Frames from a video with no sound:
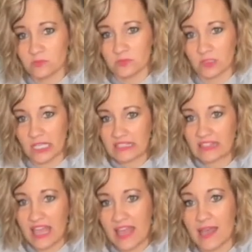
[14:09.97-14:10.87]
like
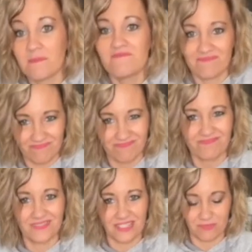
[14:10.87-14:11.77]
that, it's
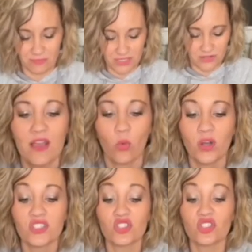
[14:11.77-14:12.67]
even better. What's
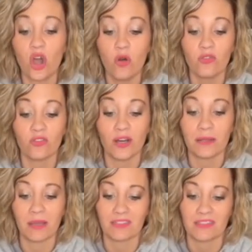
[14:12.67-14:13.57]
so fun
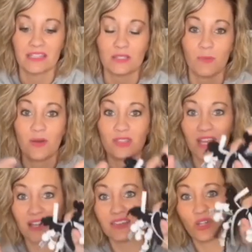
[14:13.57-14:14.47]
about this bow is like a
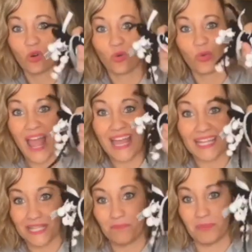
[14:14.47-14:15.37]
little
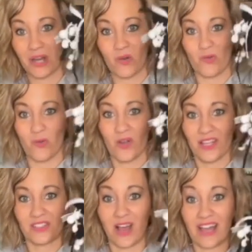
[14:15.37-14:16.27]
raggedy bow. So
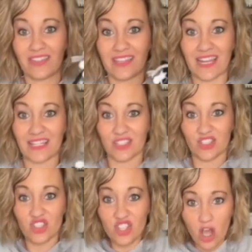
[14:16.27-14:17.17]
I think that is
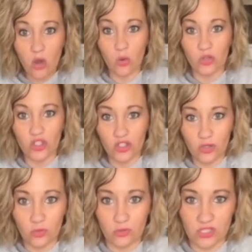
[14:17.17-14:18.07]
so
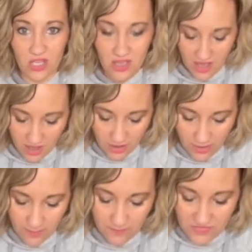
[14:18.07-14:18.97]
cute.
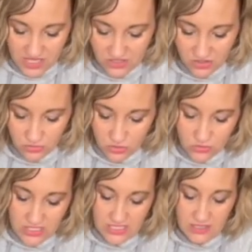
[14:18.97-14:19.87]
So you
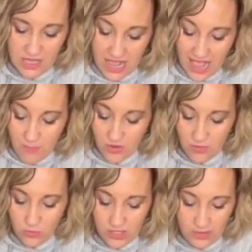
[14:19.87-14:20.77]
can,
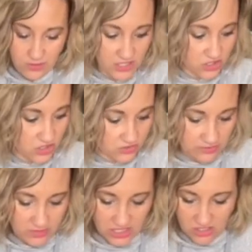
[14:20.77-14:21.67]
what I'm gonna do is I'm
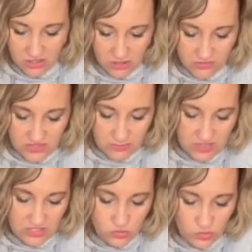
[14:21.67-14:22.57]
gonna cut off some of these
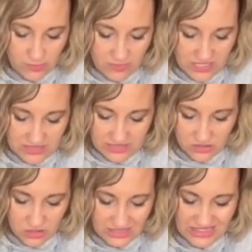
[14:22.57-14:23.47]
remnants that
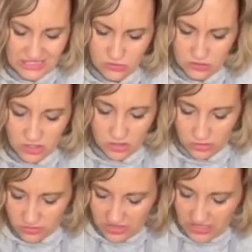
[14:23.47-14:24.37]
are a little longer
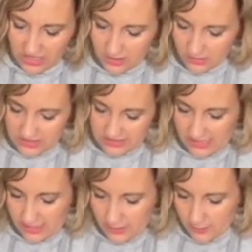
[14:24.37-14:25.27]
than I
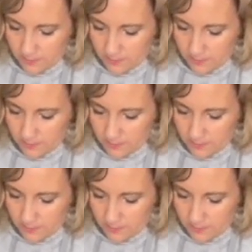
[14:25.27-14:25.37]
desire,